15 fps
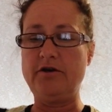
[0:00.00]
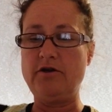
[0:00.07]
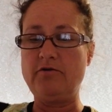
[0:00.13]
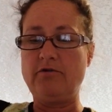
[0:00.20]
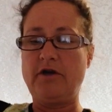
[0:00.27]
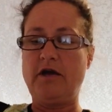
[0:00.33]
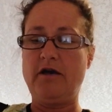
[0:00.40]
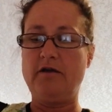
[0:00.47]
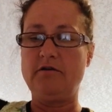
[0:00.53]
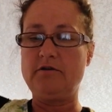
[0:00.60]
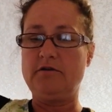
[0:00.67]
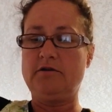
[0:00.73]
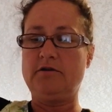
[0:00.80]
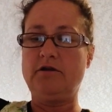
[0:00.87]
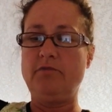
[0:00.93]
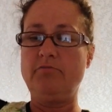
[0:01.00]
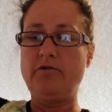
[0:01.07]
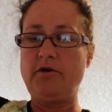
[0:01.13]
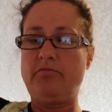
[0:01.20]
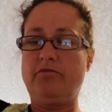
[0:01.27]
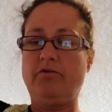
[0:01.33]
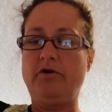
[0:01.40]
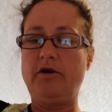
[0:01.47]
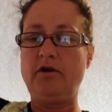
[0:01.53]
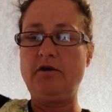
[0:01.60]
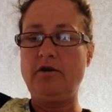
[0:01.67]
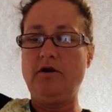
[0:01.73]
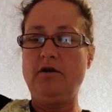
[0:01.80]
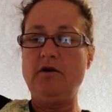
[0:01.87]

you can simply put it